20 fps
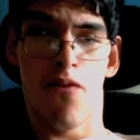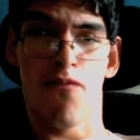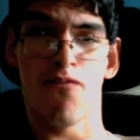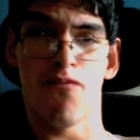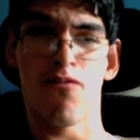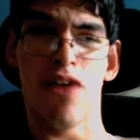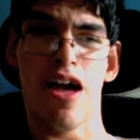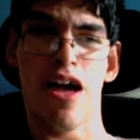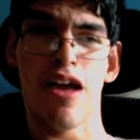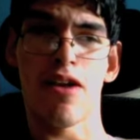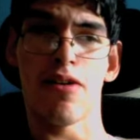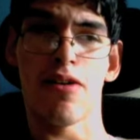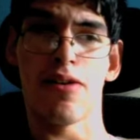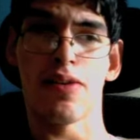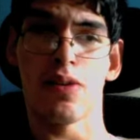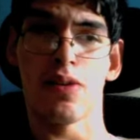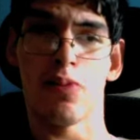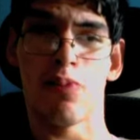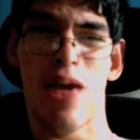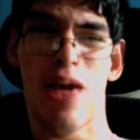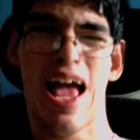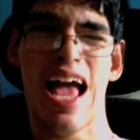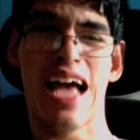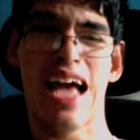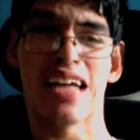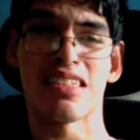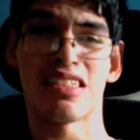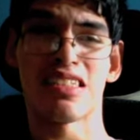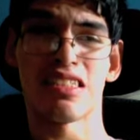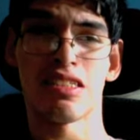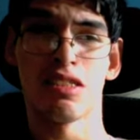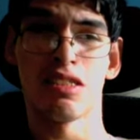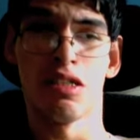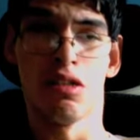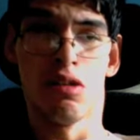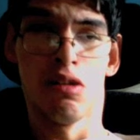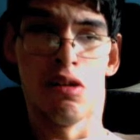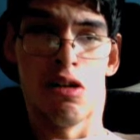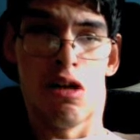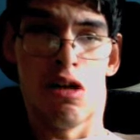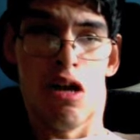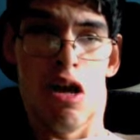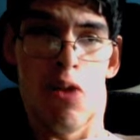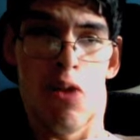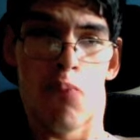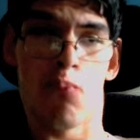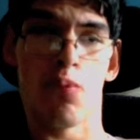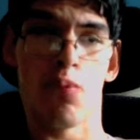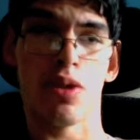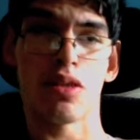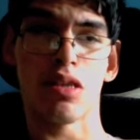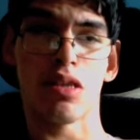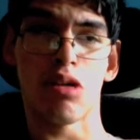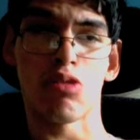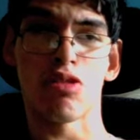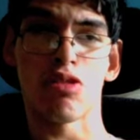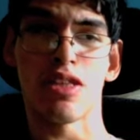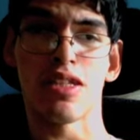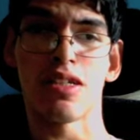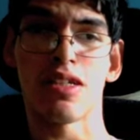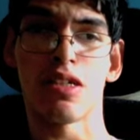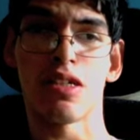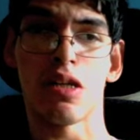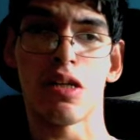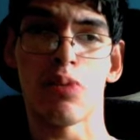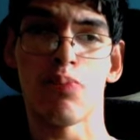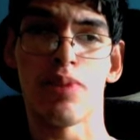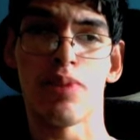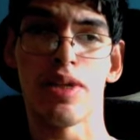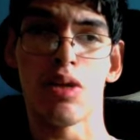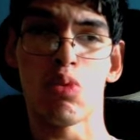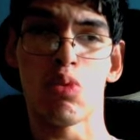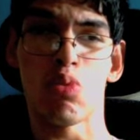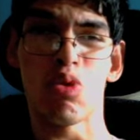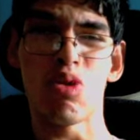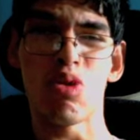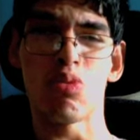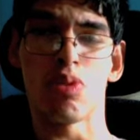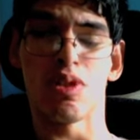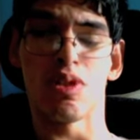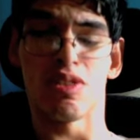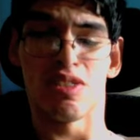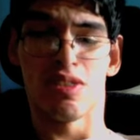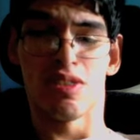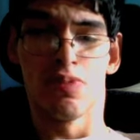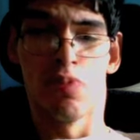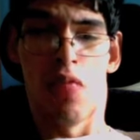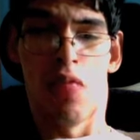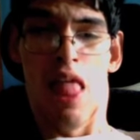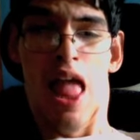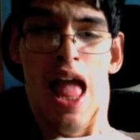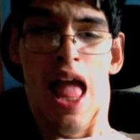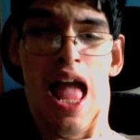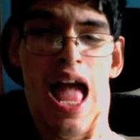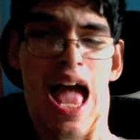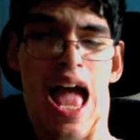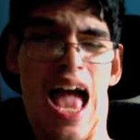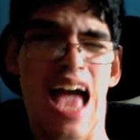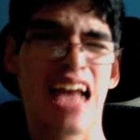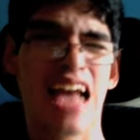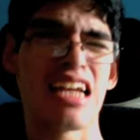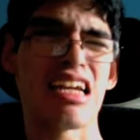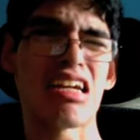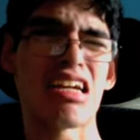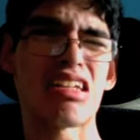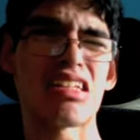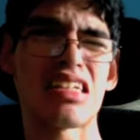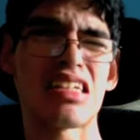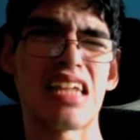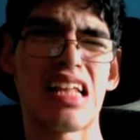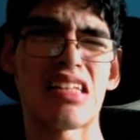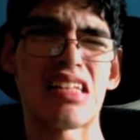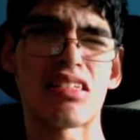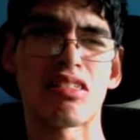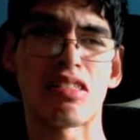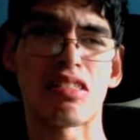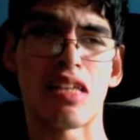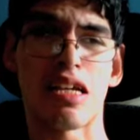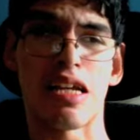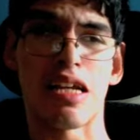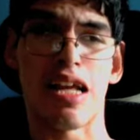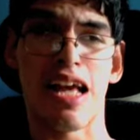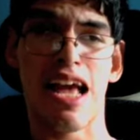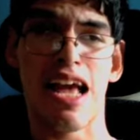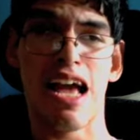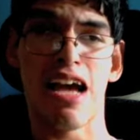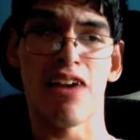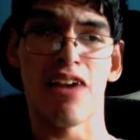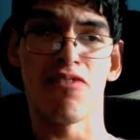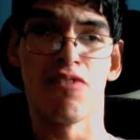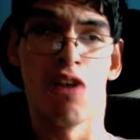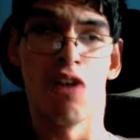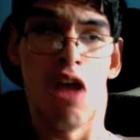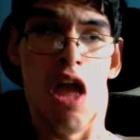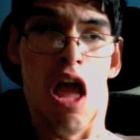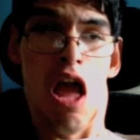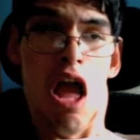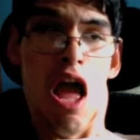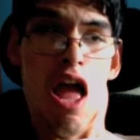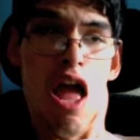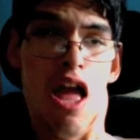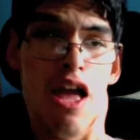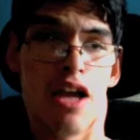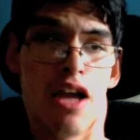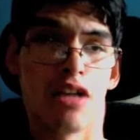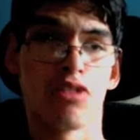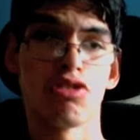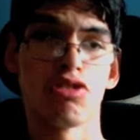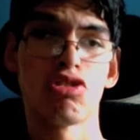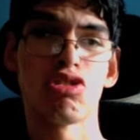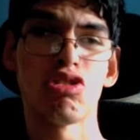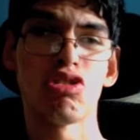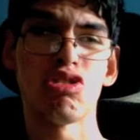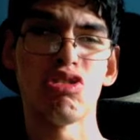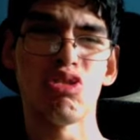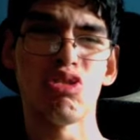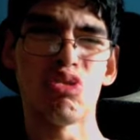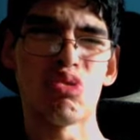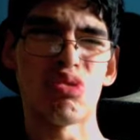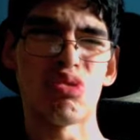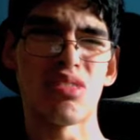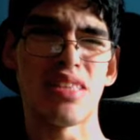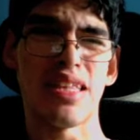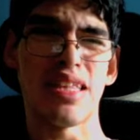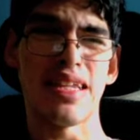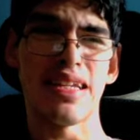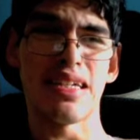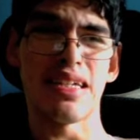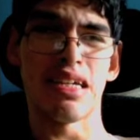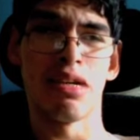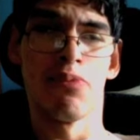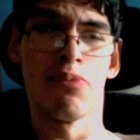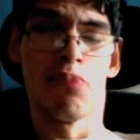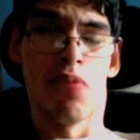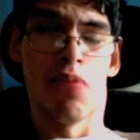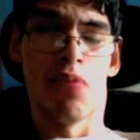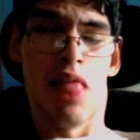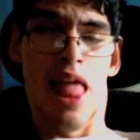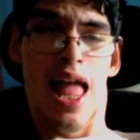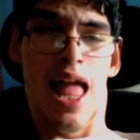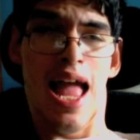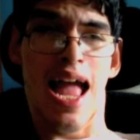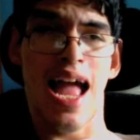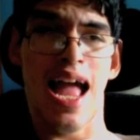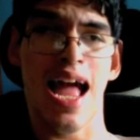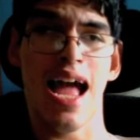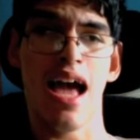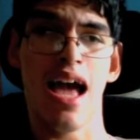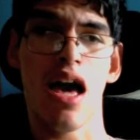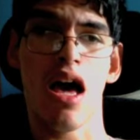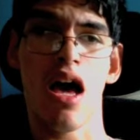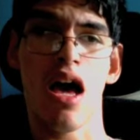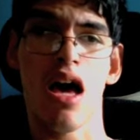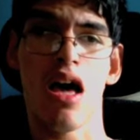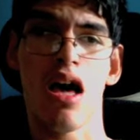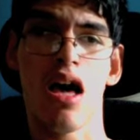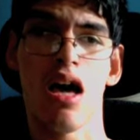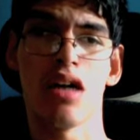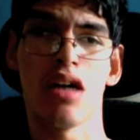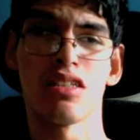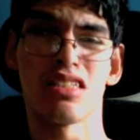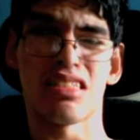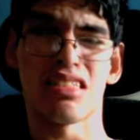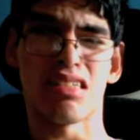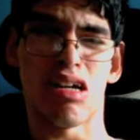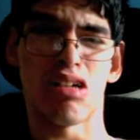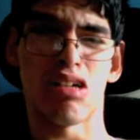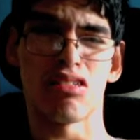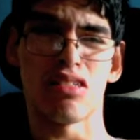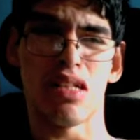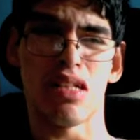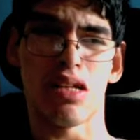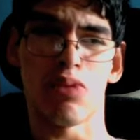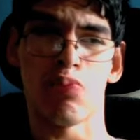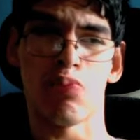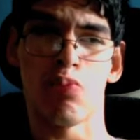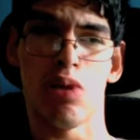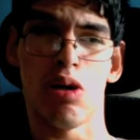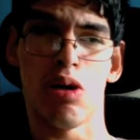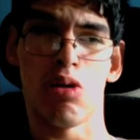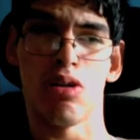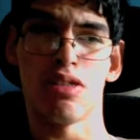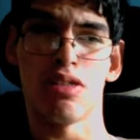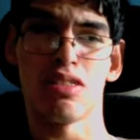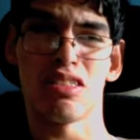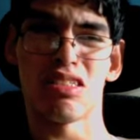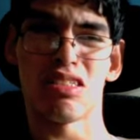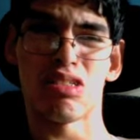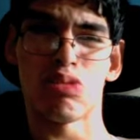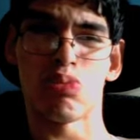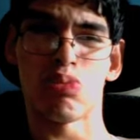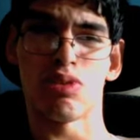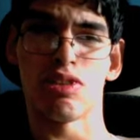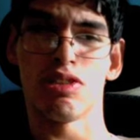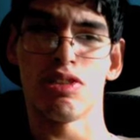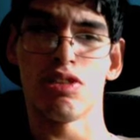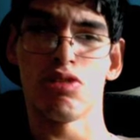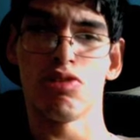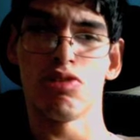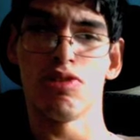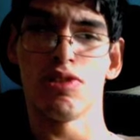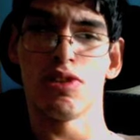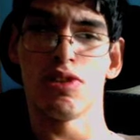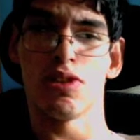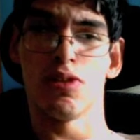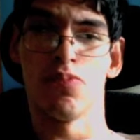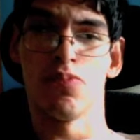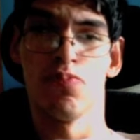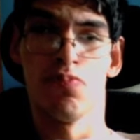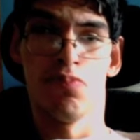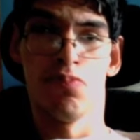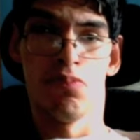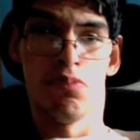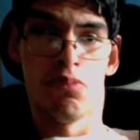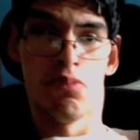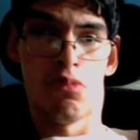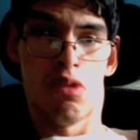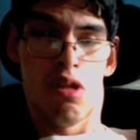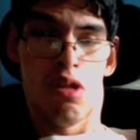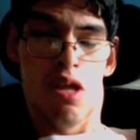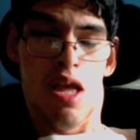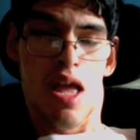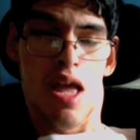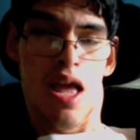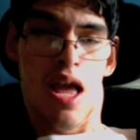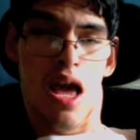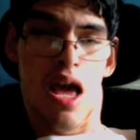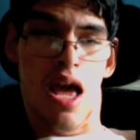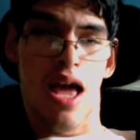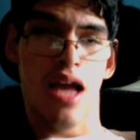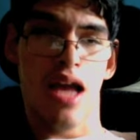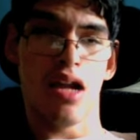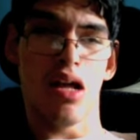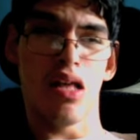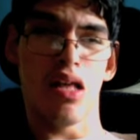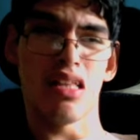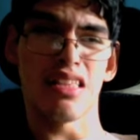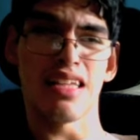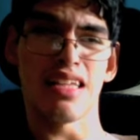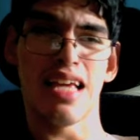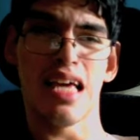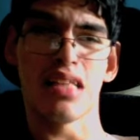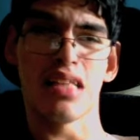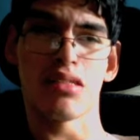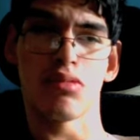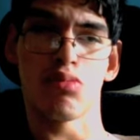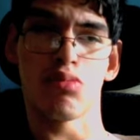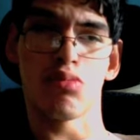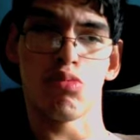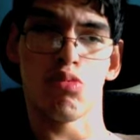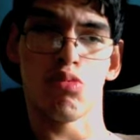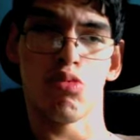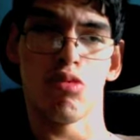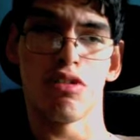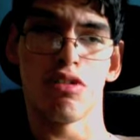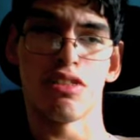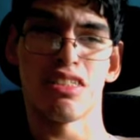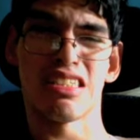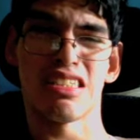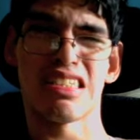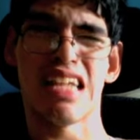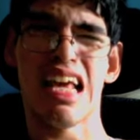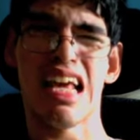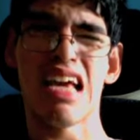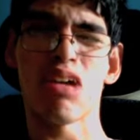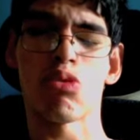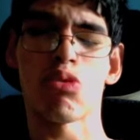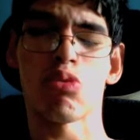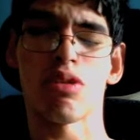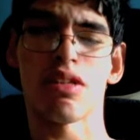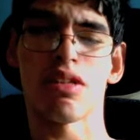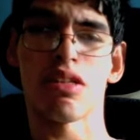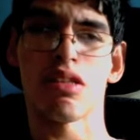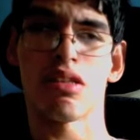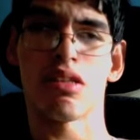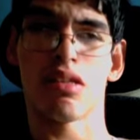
fire in the past, but those ended up being rumors. And here's another thought I have. Do you think uh, stars like BoA, Super Junior, and all the other would stay with